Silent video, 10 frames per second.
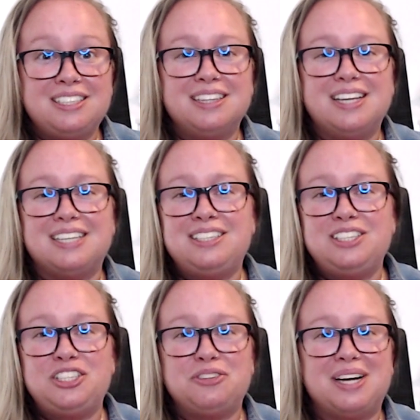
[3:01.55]
lessen
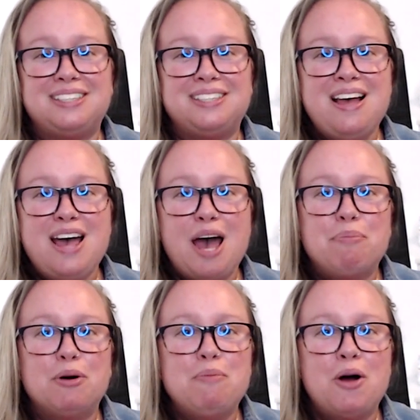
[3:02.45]
stress and
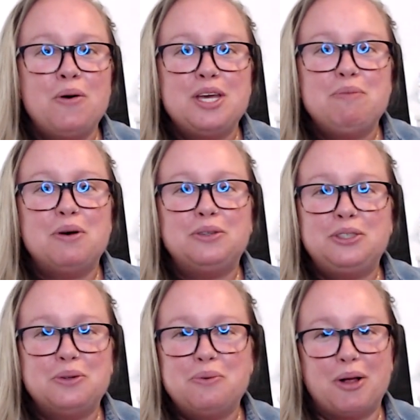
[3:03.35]
promote
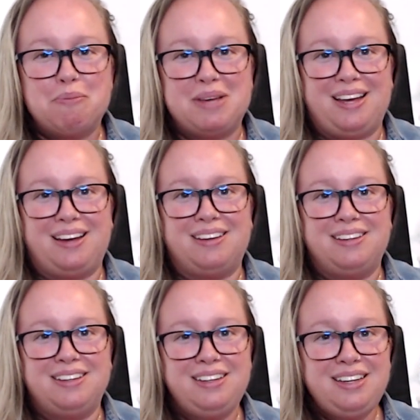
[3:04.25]
emotional well-being.
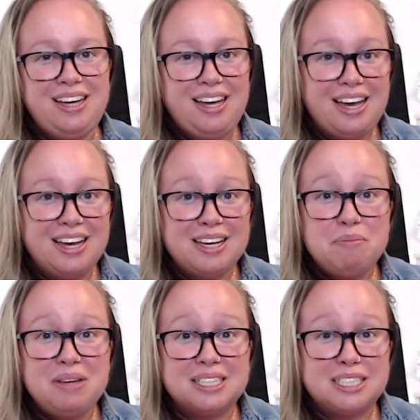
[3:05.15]
It can
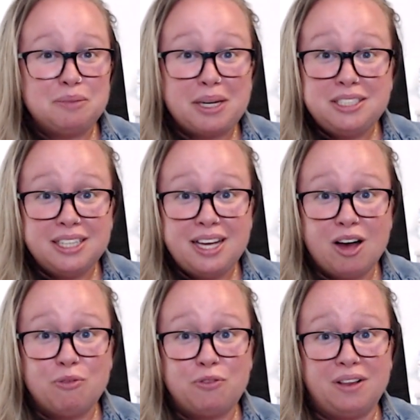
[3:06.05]
be especially
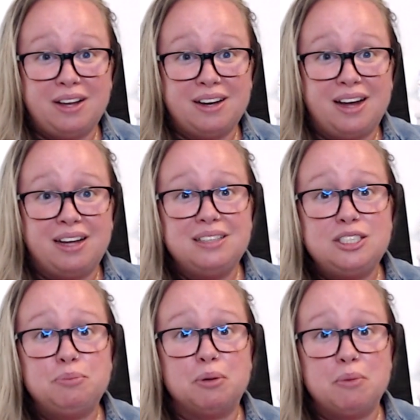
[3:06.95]
helpful at night
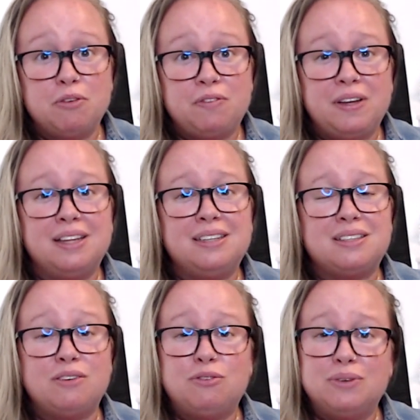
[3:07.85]
to promote feelings
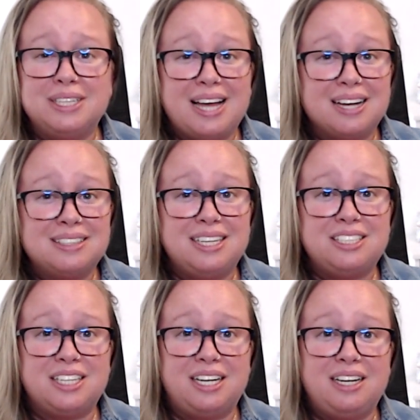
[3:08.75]
of
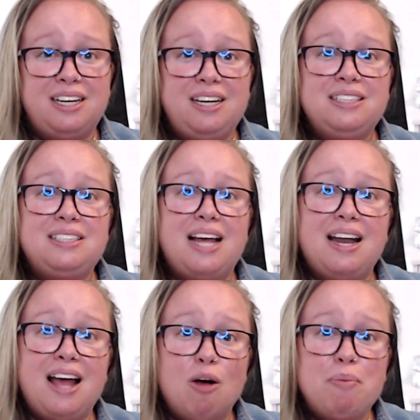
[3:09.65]
relaxation and
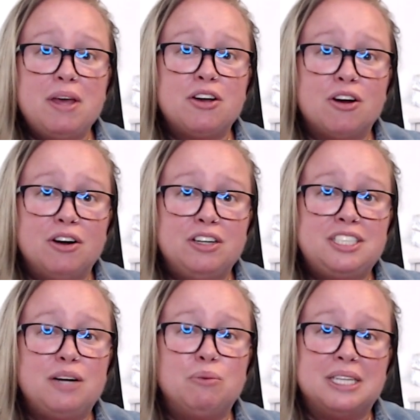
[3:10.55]
help encourage
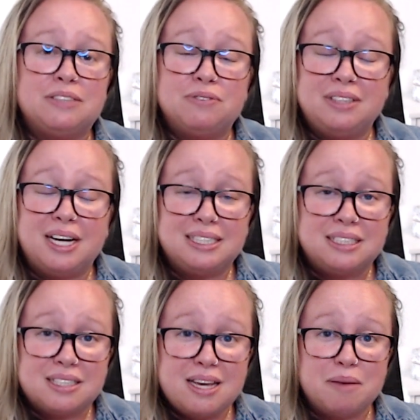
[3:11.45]
a restful night's
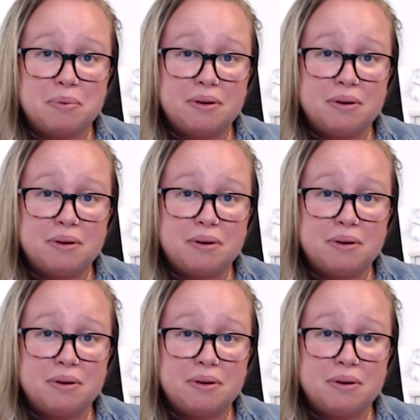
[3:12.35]
sleep.